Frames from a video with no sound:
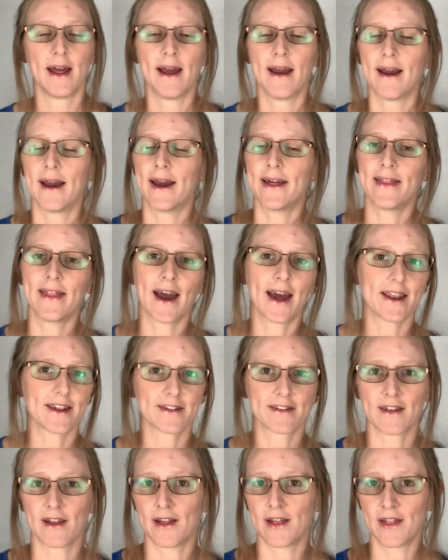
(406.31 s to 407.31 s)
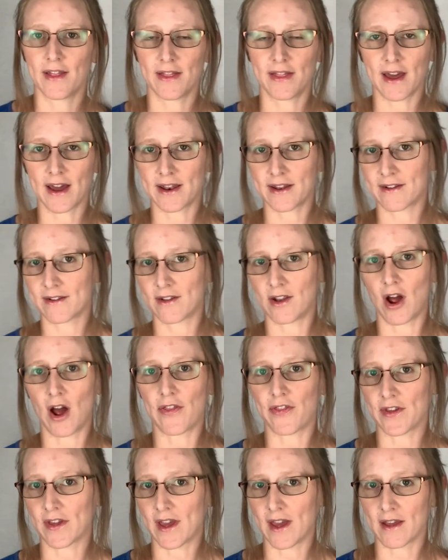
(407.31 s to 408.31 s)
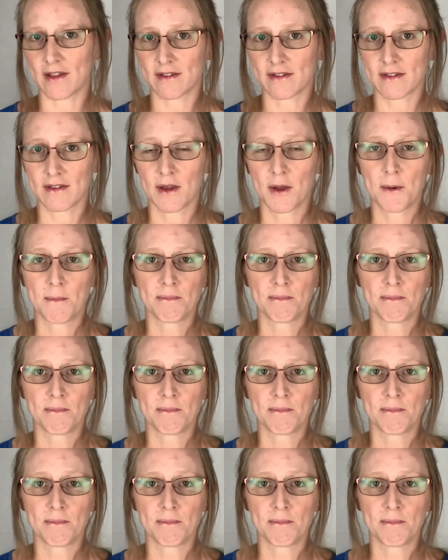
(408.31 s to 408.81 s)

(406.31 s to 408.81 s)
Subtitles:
And that is not the case.